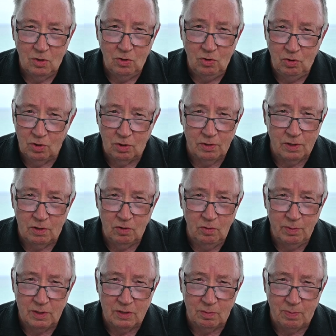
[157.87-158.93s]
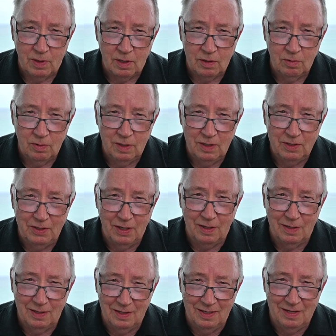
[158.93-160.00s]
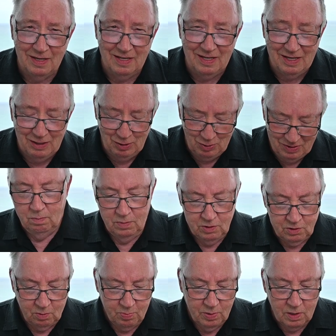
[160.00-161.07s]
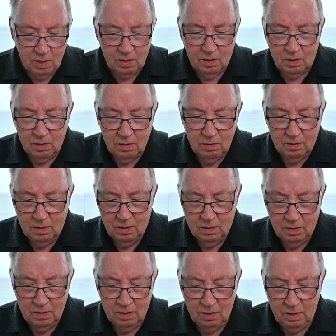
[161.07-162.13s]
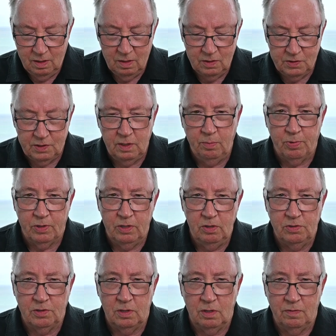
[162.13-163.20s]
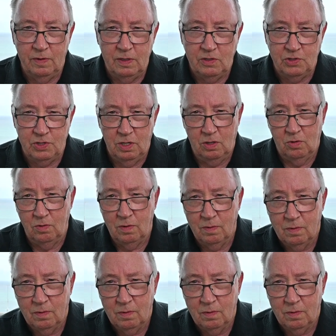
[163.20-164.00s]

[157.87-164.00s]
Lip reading: You don't know who Mr. Parker is? Mr. Parker is the producer of this show.